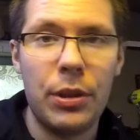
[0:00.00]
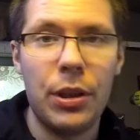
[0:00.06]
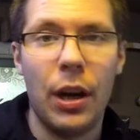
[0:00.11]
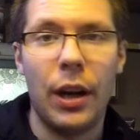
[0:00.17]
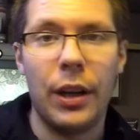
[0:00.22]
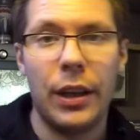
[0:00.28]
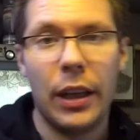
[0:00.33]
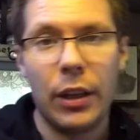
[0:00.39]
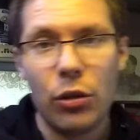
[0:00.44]

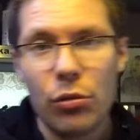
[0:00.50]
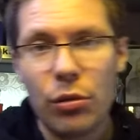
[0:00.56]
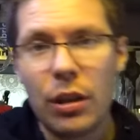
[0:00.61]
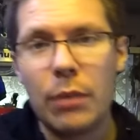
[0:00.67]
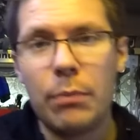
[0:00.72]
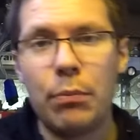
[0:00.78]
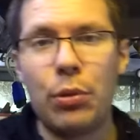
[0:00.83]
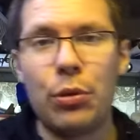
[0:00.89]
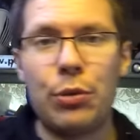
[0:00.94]
done. And you
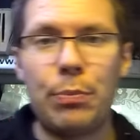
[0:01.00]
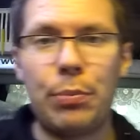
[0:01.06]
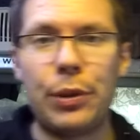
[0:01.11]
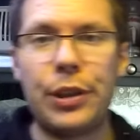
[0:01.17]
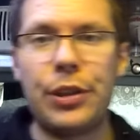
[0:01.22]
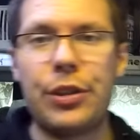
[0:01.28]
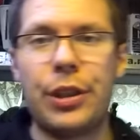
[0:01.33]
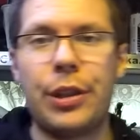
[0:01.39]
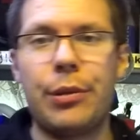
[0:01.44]
can push
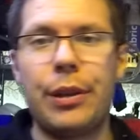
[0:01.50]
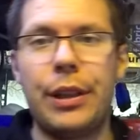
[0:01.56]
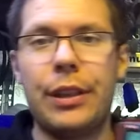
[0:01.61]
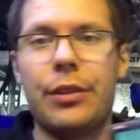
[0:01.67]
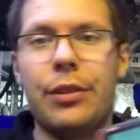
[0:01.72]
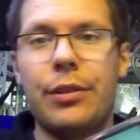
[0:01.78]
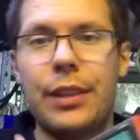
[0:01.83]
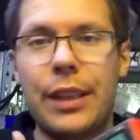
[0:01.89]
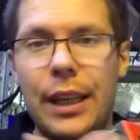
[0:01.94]
print screen
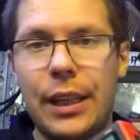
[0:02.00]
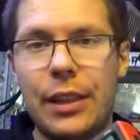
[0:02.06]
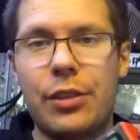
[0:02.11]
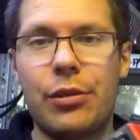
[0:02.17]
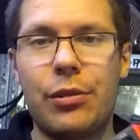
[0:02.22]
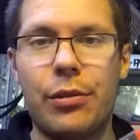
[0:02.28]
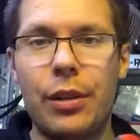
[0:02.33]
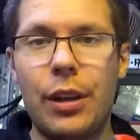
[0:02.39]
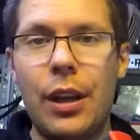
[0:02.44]
to take
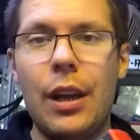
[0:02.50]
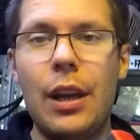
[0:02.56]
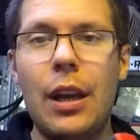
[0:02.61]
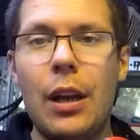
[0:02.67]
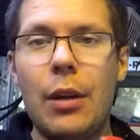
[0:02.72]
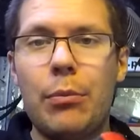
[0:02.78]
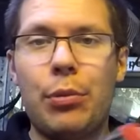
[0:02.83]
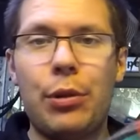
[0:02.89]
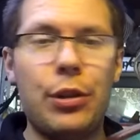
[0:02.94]

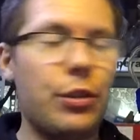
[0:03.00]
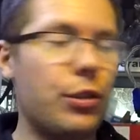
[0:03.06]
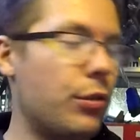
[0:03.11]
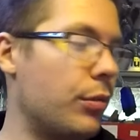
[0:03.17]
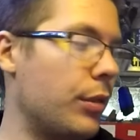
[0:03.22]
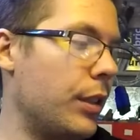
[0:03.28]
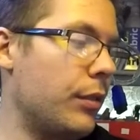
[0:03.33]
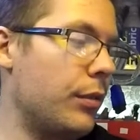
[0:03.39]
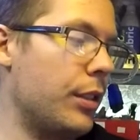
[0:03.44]
print
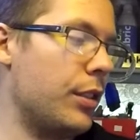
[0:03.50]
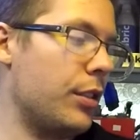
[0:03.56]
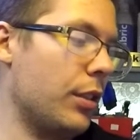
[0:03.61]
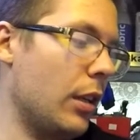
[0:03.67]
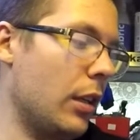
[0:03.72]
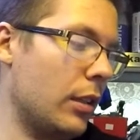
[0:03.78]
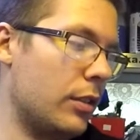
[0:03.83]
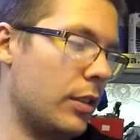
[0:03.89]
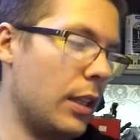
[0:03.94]
screen
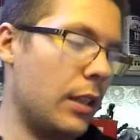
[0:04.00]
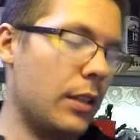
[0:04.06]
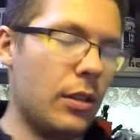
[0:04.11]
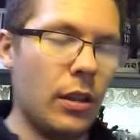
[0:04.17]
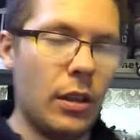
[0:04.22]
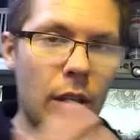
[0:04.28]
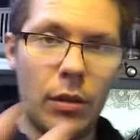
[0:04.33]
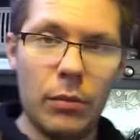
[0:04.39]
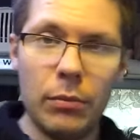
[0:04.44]
results and
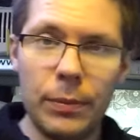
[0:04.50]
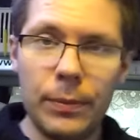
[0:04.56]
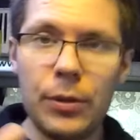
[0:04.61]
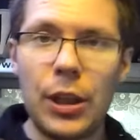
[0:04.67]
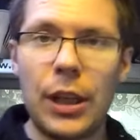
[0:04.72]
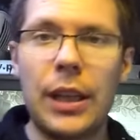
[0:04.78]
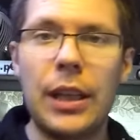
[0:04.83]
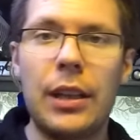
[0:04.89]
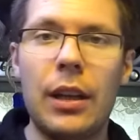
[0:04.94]

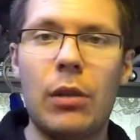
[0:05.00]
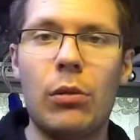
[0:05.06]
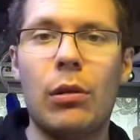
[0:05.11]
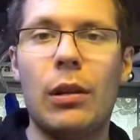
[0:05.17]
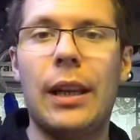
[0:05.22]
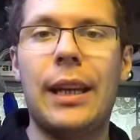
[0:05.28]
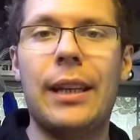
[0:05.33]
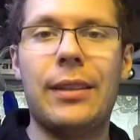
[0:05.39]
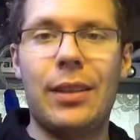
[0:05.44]
check it out
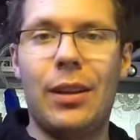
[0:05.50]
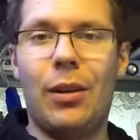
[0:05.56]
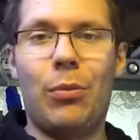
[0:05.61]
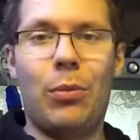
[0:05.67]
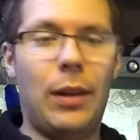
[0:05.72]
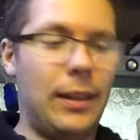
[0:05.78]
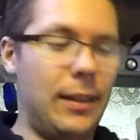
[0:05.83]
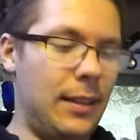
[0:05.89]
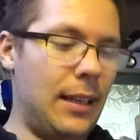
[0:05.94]
later
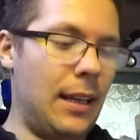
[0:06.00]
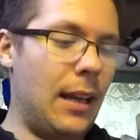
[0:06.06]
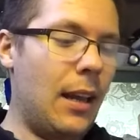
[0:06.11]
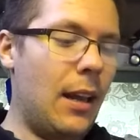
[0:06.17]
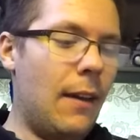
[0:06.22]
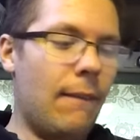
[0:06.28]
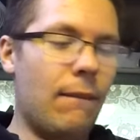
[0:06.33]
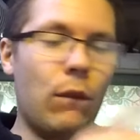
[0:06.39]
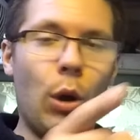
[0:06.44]
what the
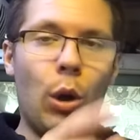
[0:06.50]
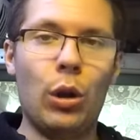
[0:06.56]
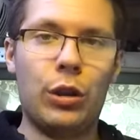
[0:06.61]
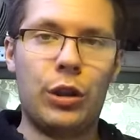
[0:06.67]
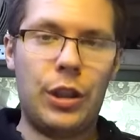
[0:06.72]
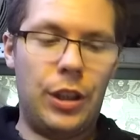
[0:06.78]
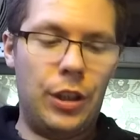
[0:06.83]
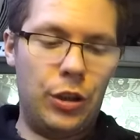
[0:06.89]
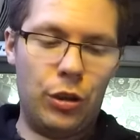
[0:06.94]

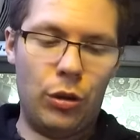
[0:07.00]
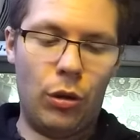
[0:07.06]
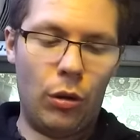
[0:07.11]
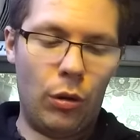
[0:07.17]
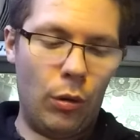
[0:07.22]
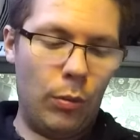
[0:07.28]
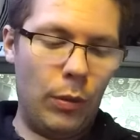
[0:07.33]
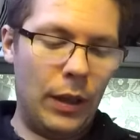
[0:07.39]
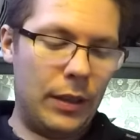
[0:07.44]
voltage
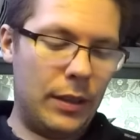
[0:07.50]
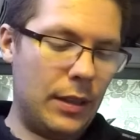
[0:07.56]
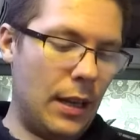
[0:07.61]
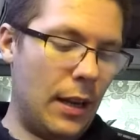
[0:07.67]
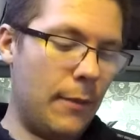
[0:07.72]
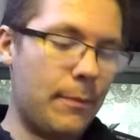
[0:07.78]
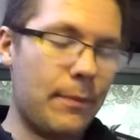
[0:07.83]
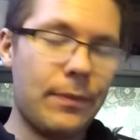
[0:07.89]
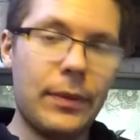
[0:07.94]
or
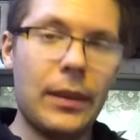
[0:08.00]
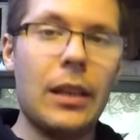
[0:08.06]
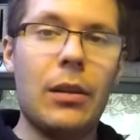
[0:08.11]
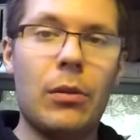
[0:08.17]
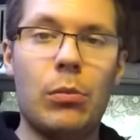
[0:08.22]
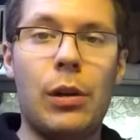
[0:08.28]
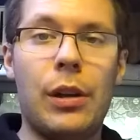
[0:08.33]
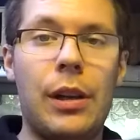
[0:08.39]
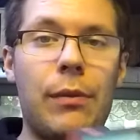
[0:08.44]

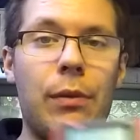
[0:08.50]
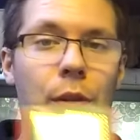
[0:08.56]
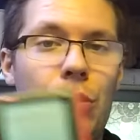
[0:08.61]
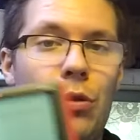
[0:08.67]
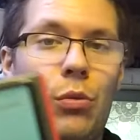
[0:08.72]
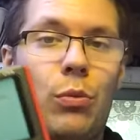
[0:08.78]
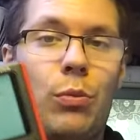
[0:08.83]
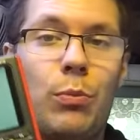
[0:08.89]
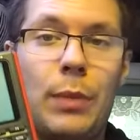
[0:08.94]
whatever
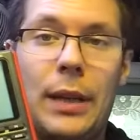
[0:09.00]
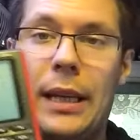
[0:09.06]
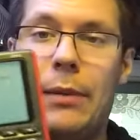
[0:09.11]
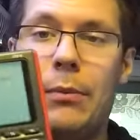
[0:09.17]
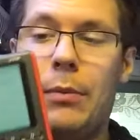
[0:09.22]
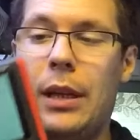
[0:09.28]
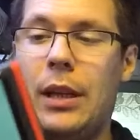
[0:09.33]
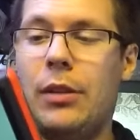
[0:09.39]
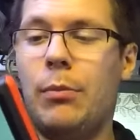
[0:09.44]
you
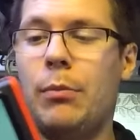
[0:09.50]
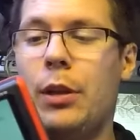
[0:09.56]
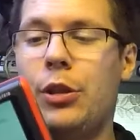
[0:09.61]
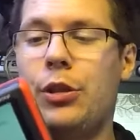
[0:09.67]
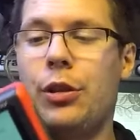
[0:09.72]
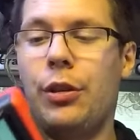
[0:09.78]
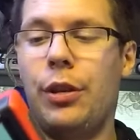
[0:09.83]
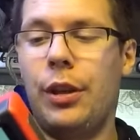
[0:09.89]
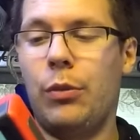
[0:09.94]

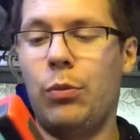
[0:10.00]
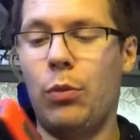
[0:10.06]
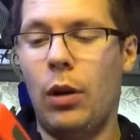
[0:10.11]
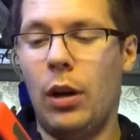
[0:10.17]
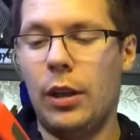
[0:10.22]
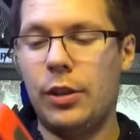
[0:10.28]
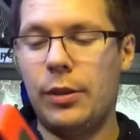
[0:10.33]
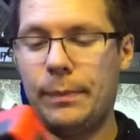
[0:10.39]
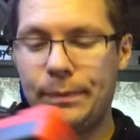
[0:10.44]
measured it
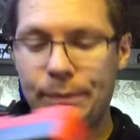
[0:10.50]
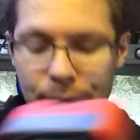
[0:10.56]
was.